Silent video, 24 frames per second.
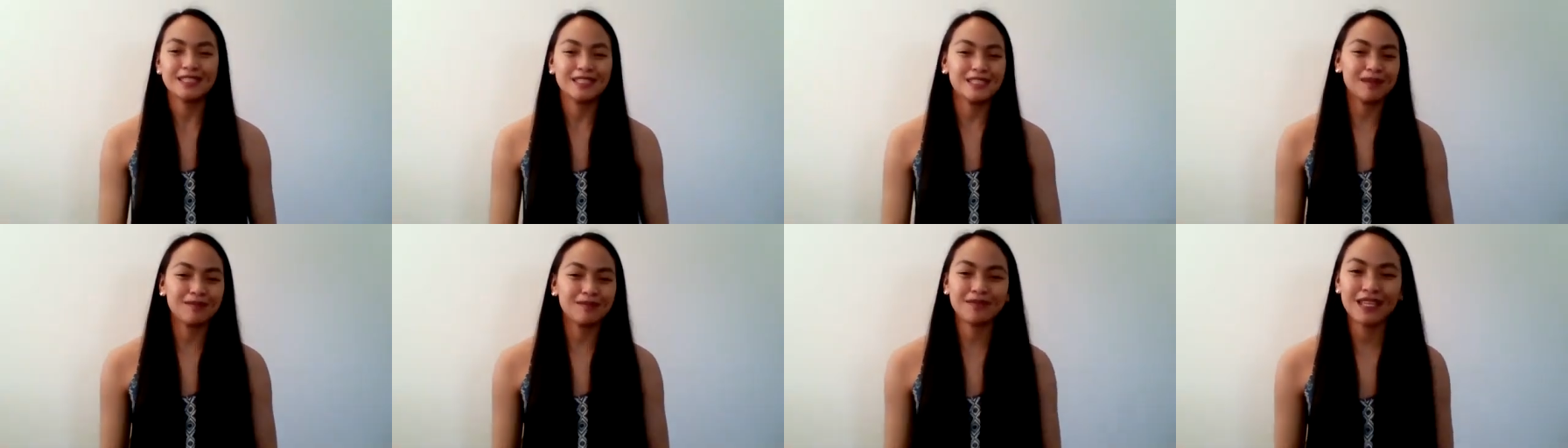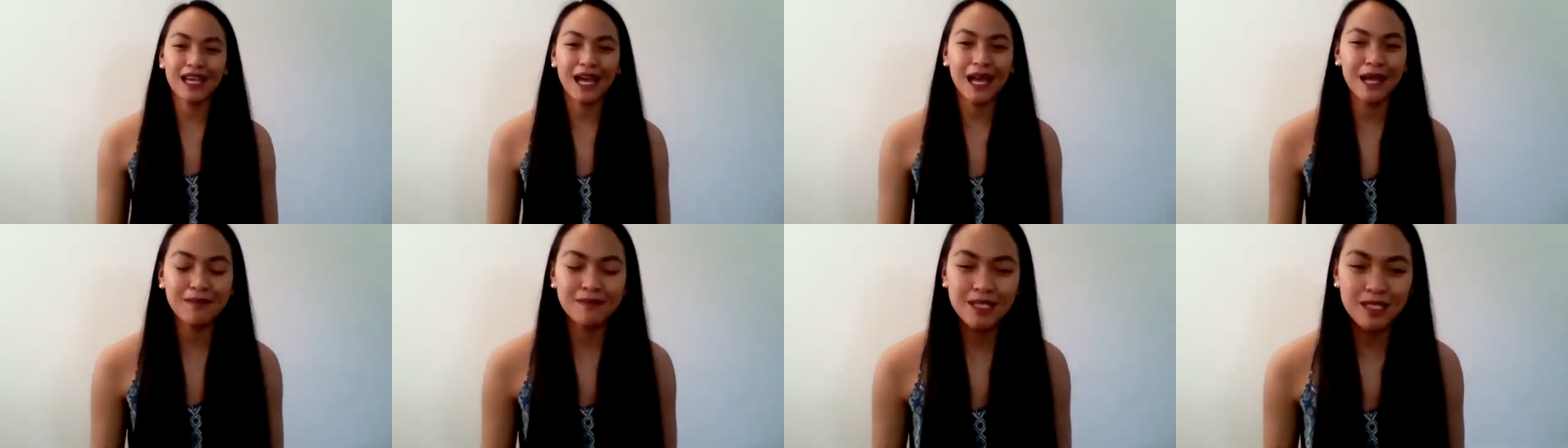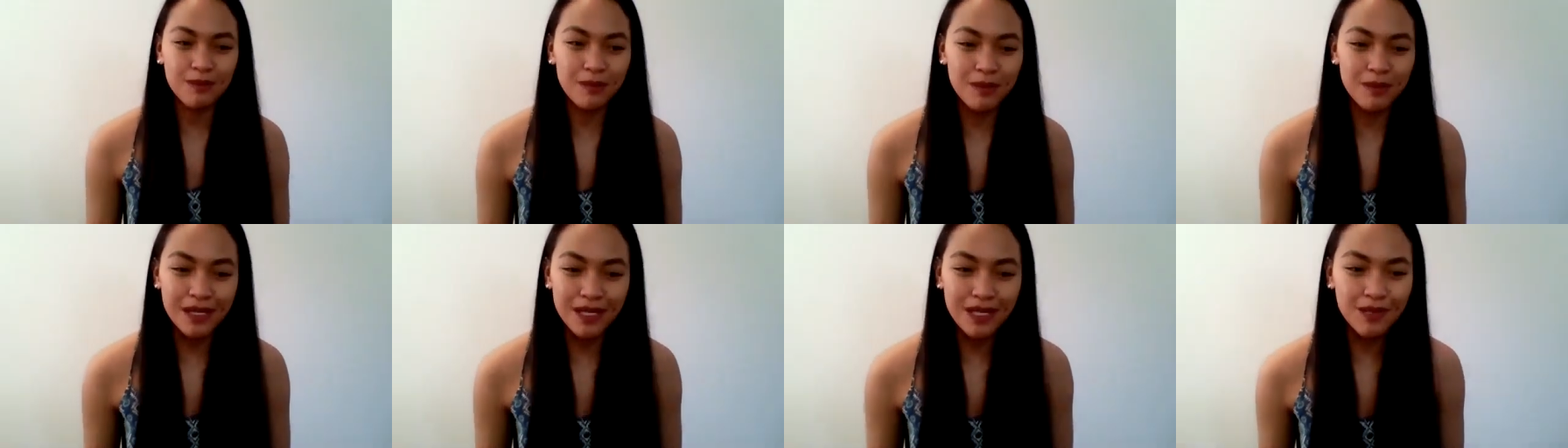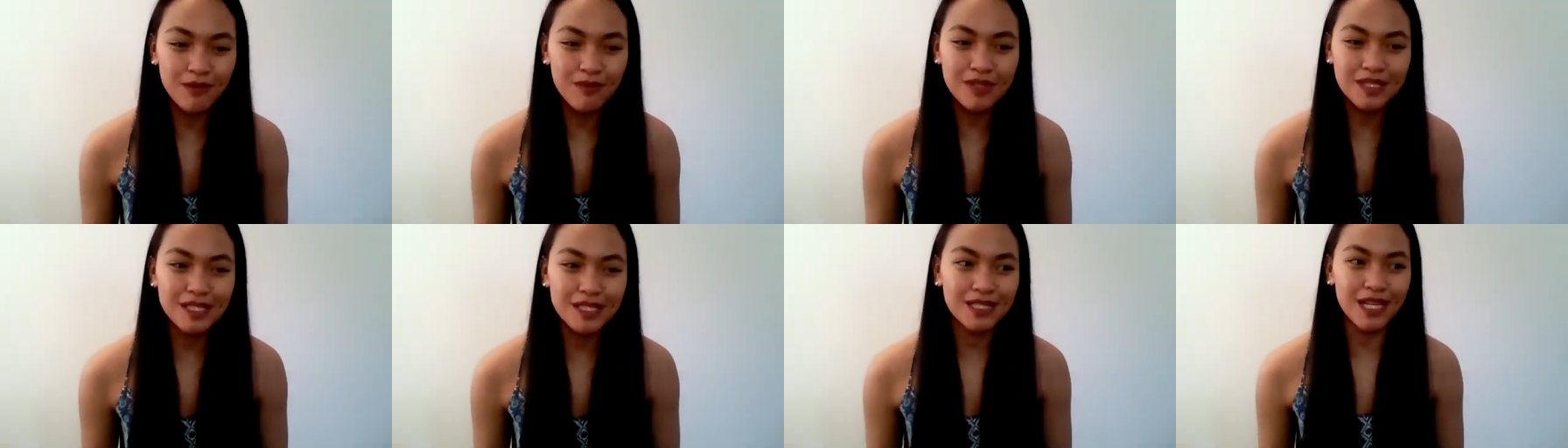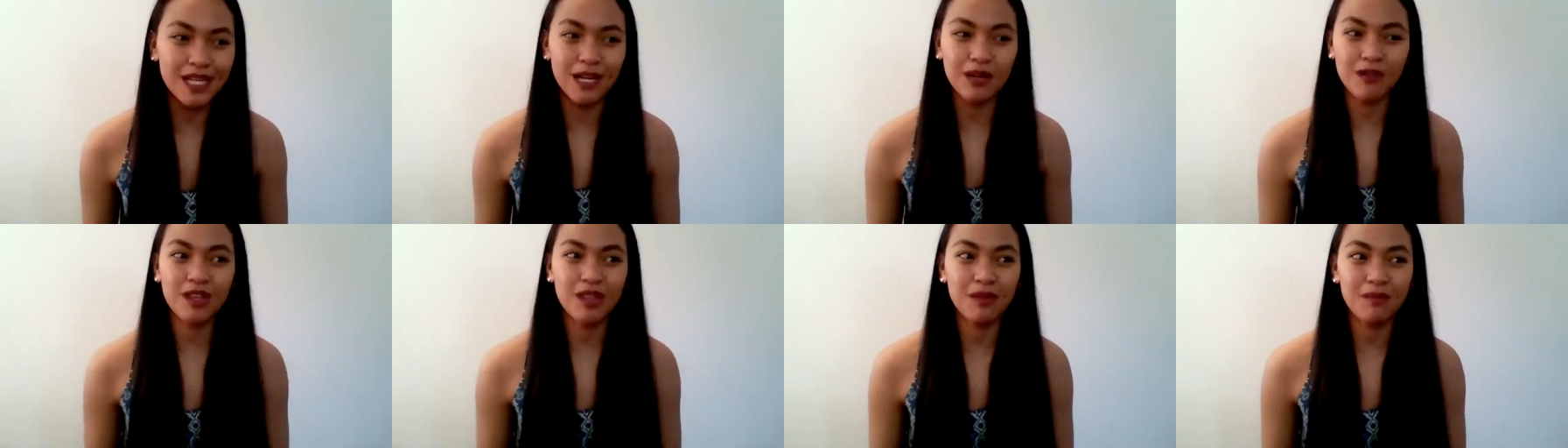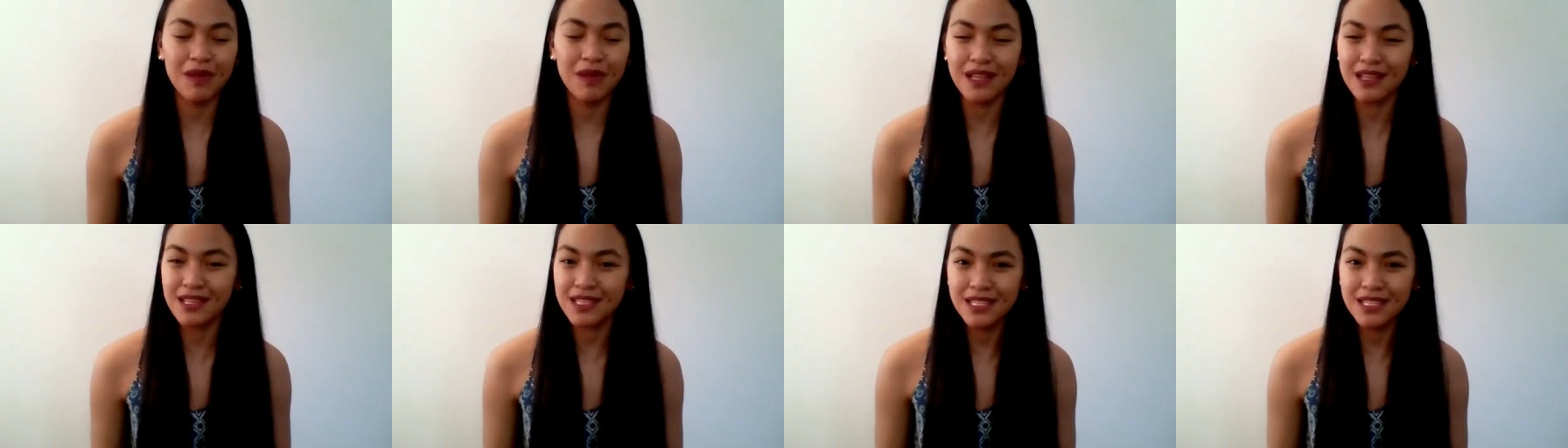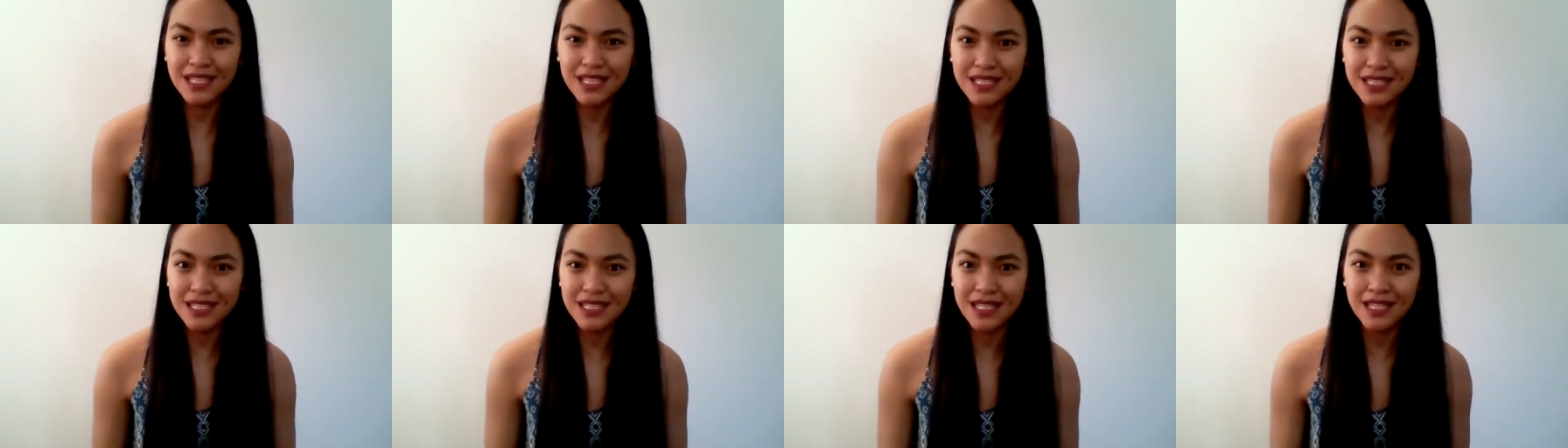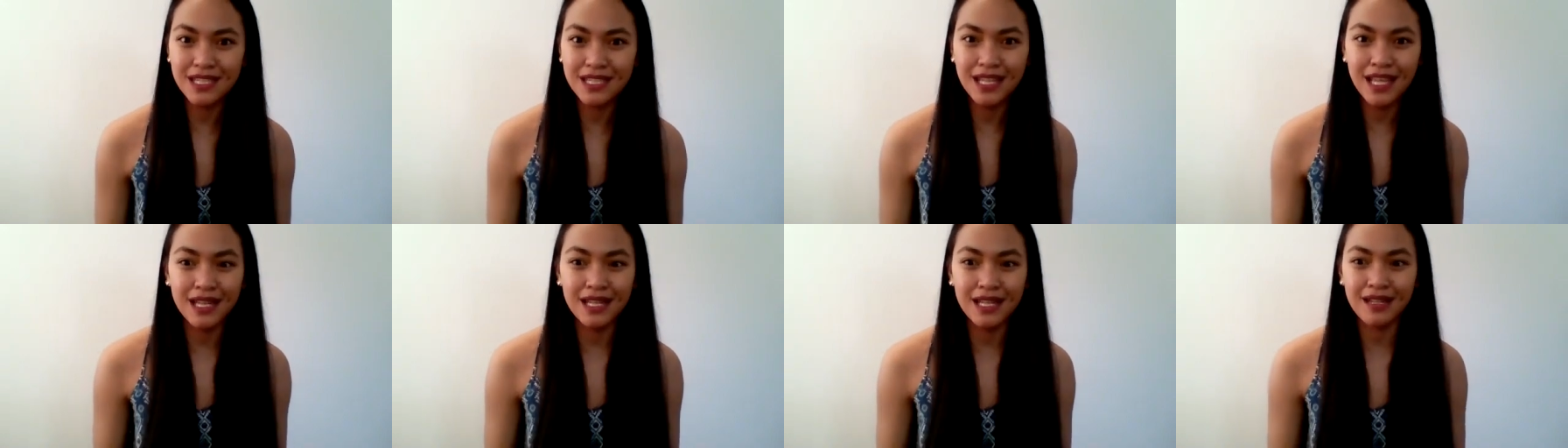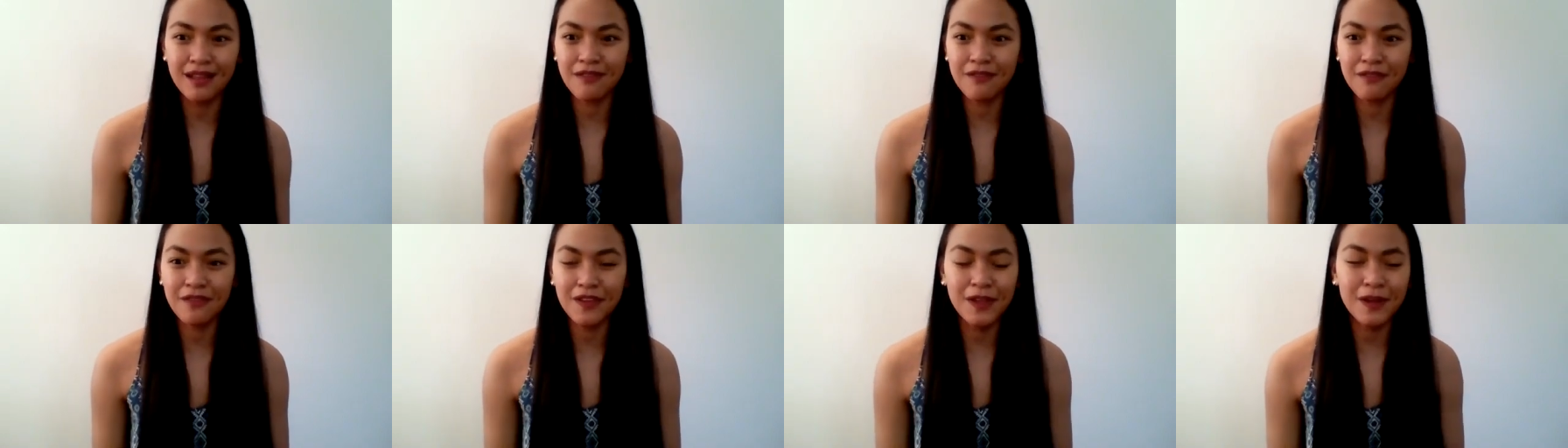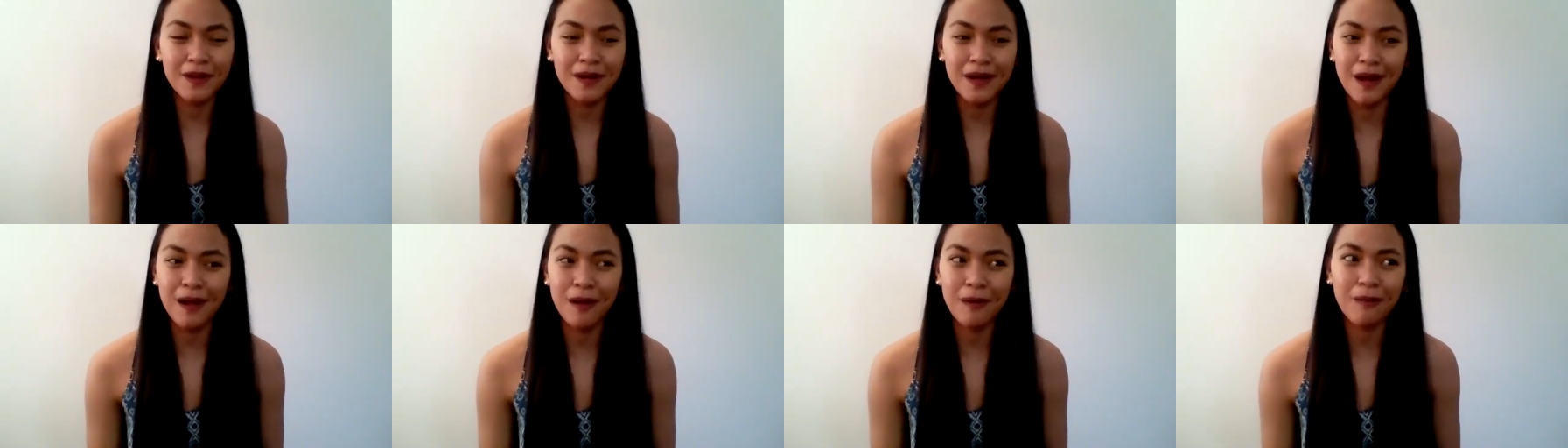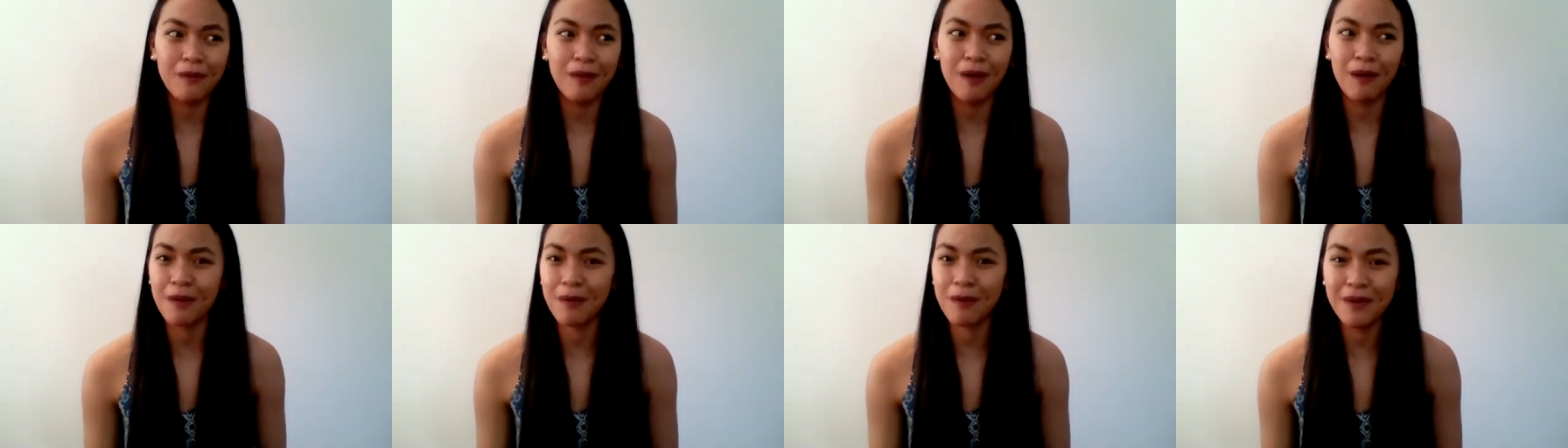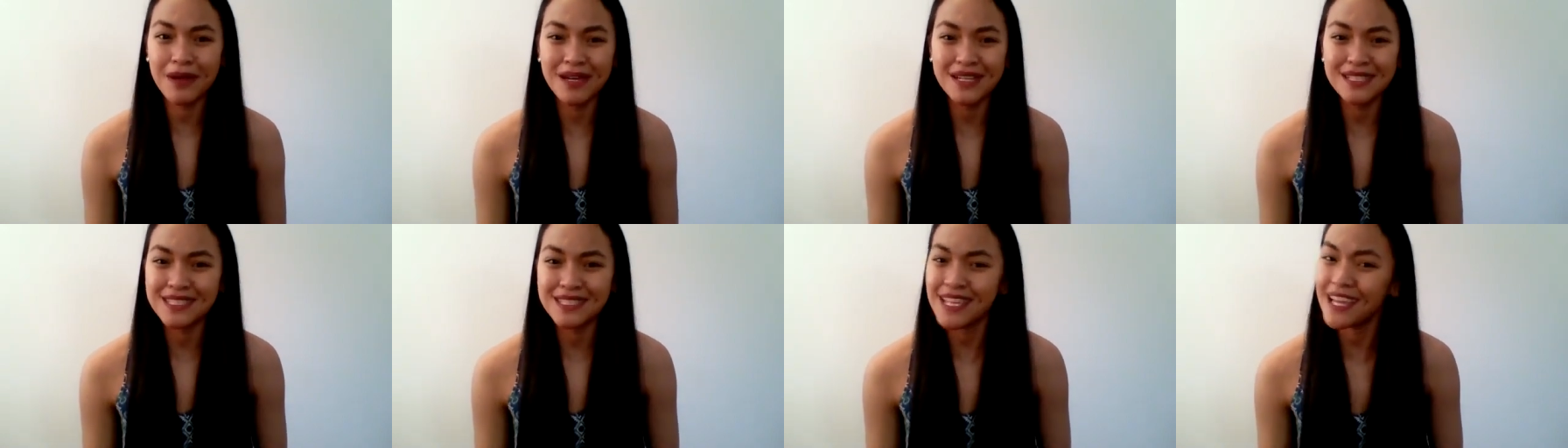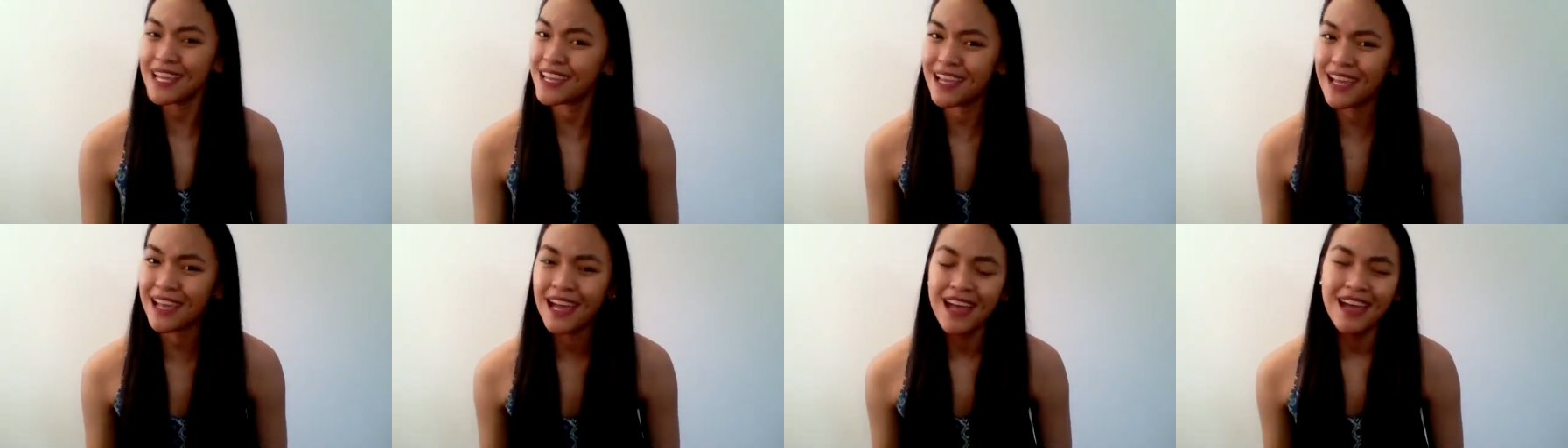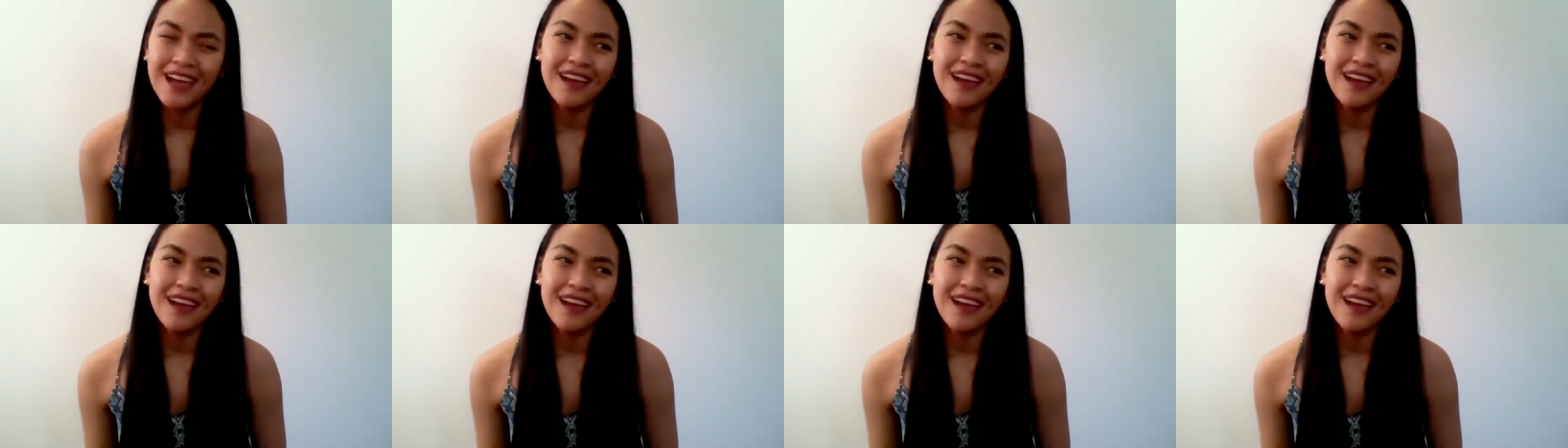Sometimes we start with melodies and then figure out what we want to say.